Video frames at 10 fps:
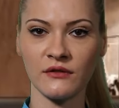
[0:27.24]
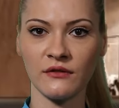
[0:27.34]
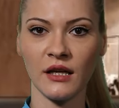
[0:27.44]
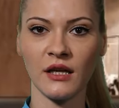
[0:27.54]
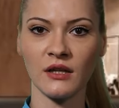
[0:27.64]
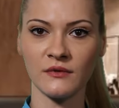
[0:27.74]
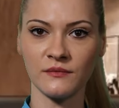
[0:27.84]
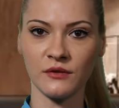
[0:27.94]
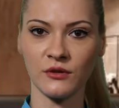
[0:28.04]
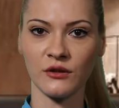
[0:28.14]
In
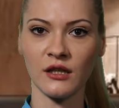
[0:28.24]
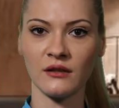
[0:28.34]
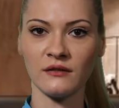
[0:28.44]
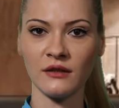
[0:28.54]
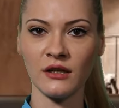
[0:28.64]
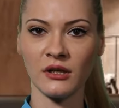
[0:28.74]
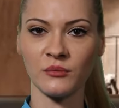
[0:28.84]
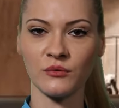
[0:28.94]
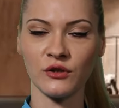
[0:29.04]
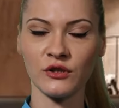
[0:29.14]
GynarVille, this applies to
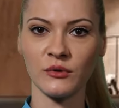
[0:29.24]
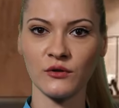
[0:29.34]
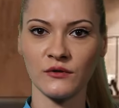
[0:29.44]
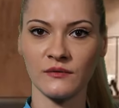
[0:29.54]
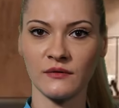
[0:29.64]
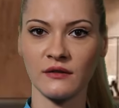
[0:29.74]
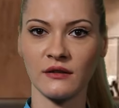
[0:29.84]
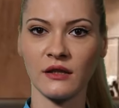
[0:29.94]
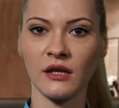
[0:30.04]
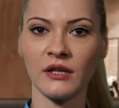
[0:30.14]
anyone who has a
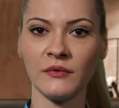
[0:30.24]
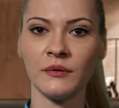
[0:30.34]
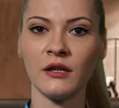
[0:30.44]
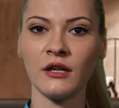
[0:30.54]
penis,